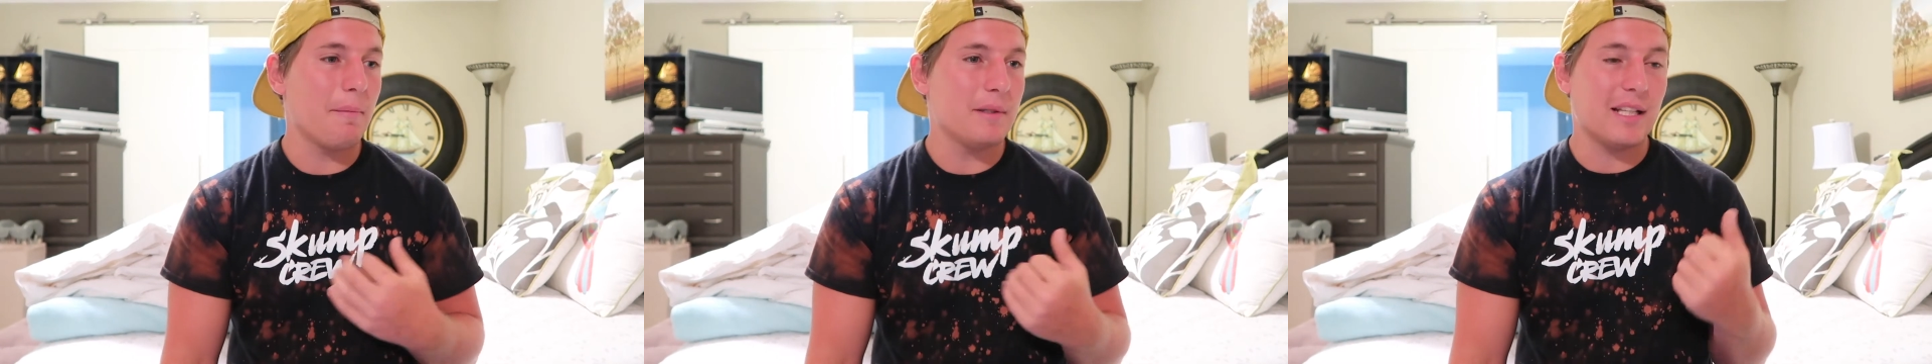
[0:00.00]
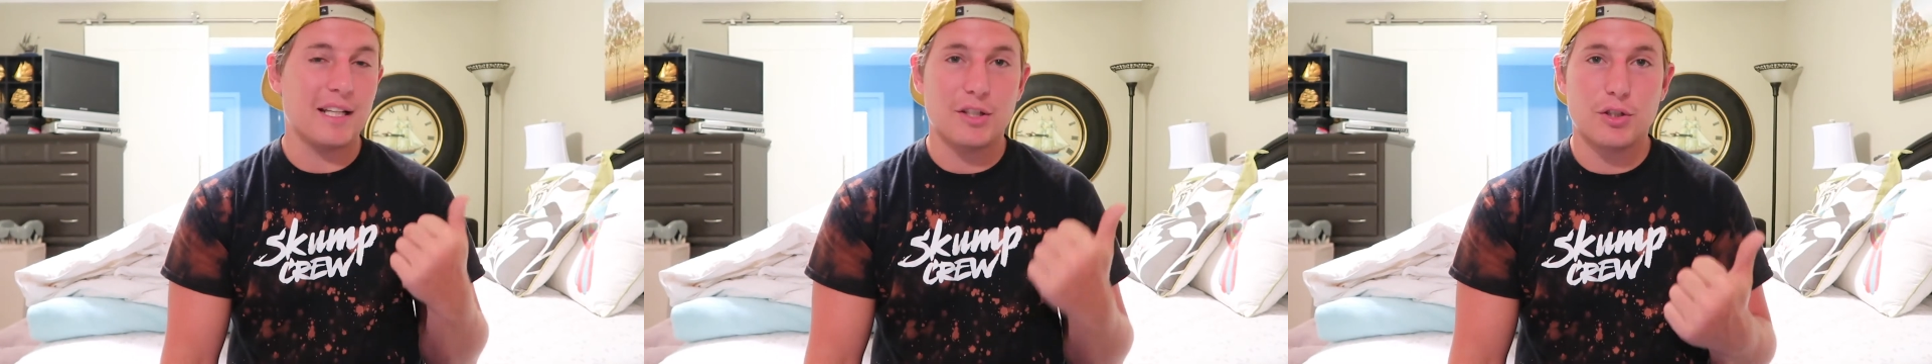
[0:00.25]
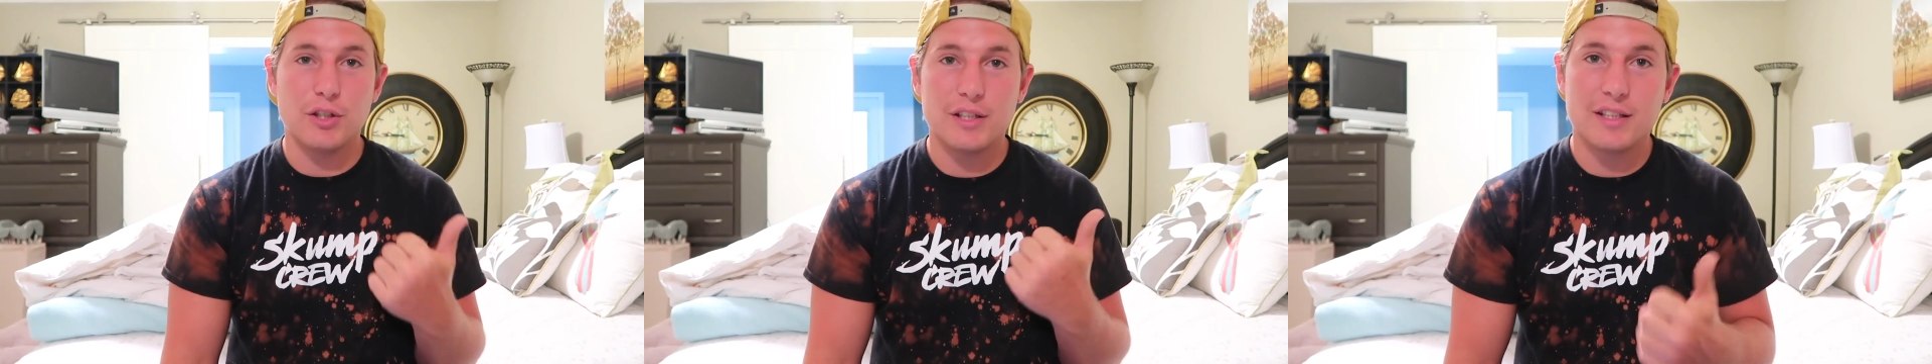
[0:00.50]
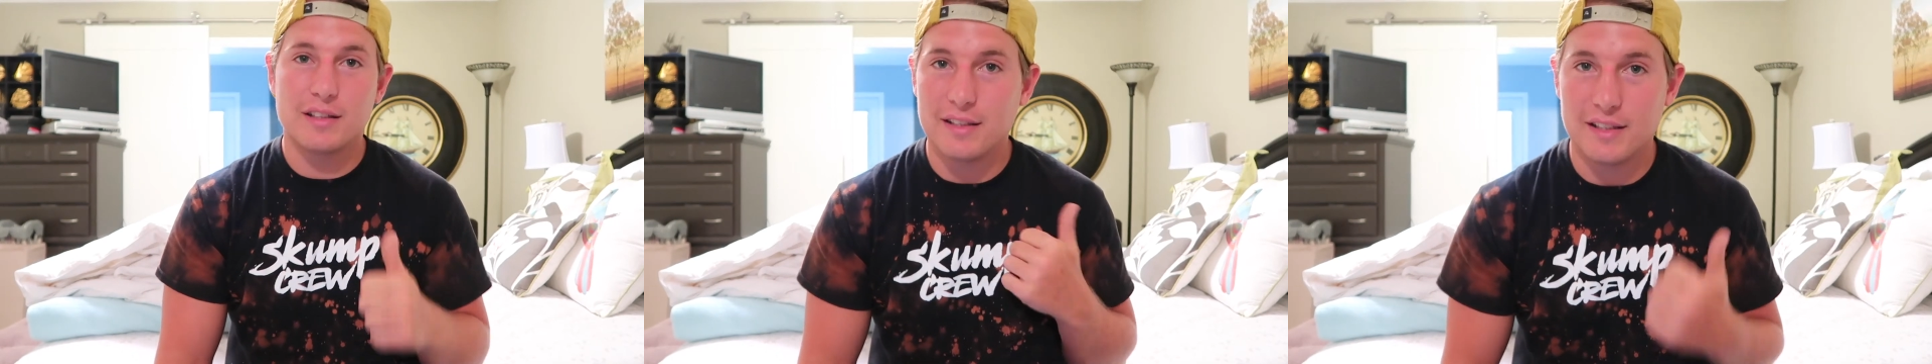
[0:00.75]
of skump is like
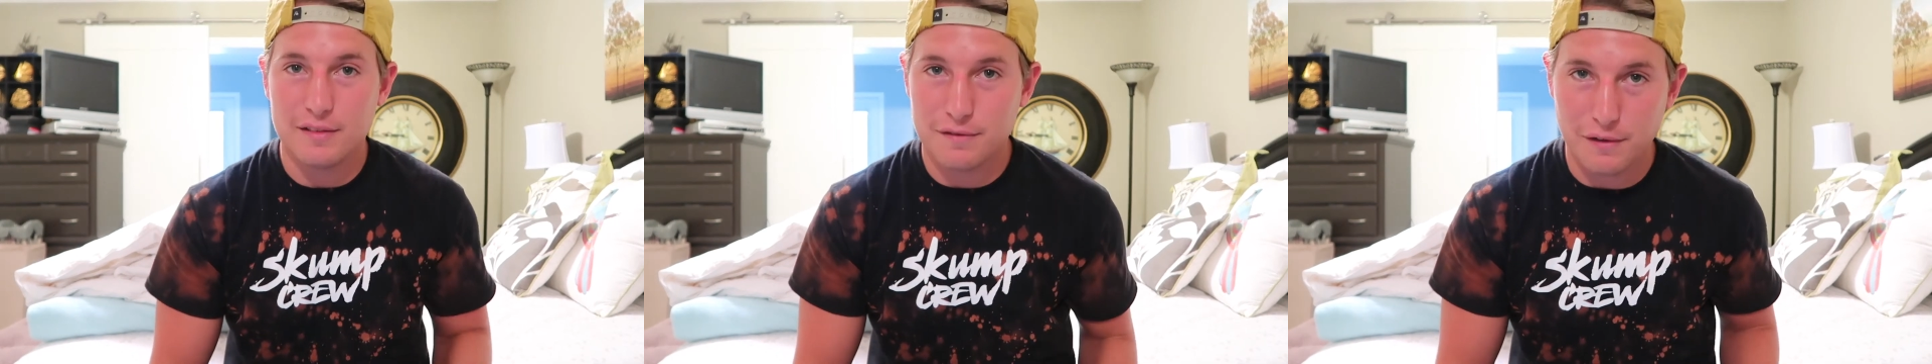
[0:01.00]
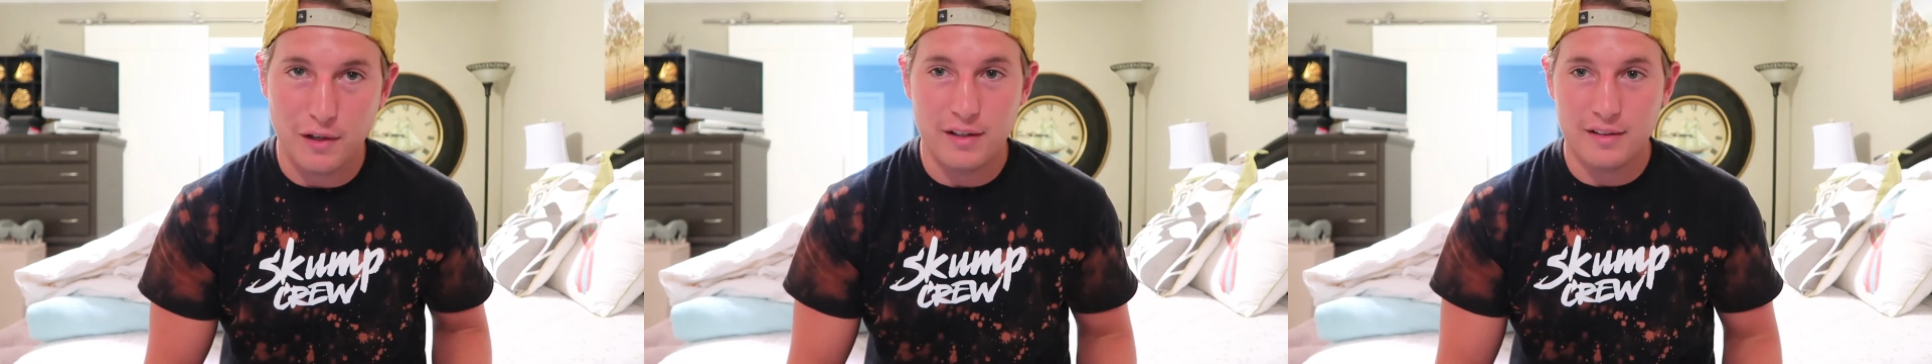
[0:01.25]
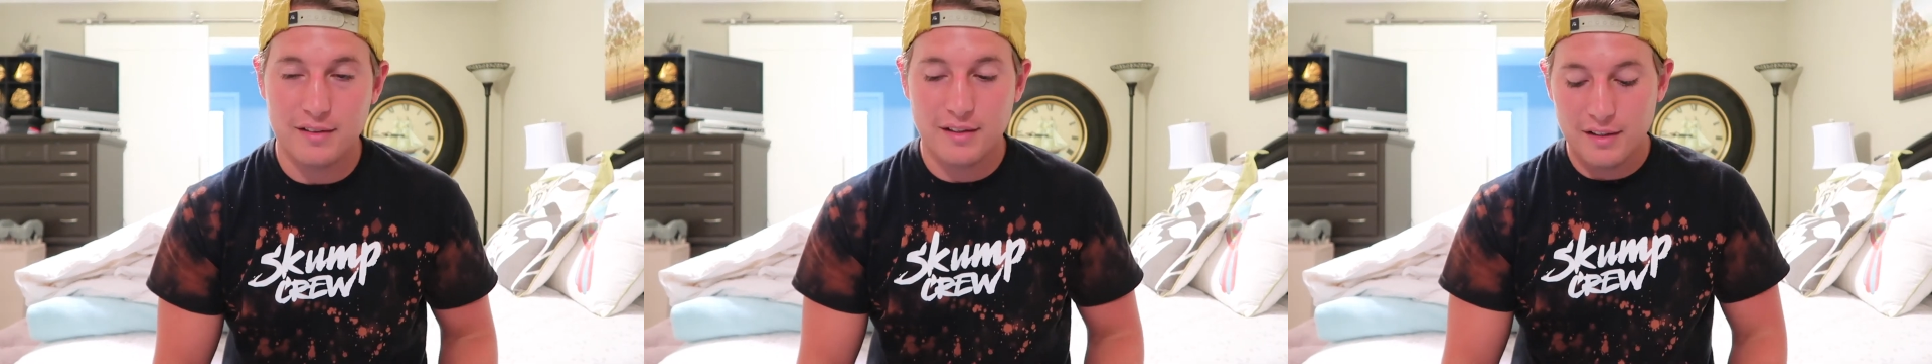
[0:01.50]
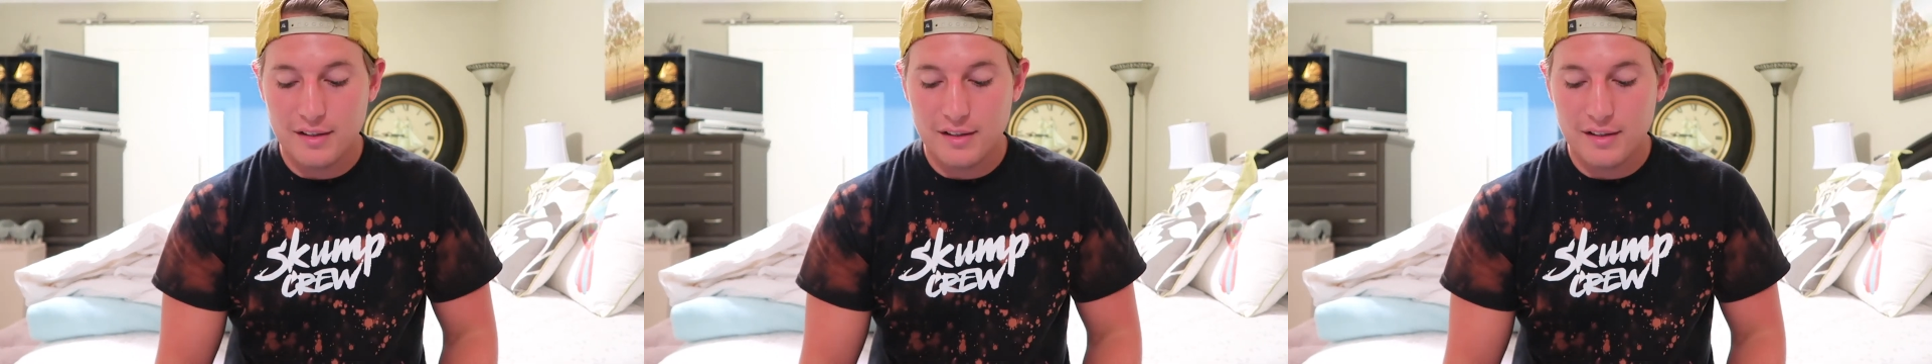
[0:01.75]
good, clean, fun.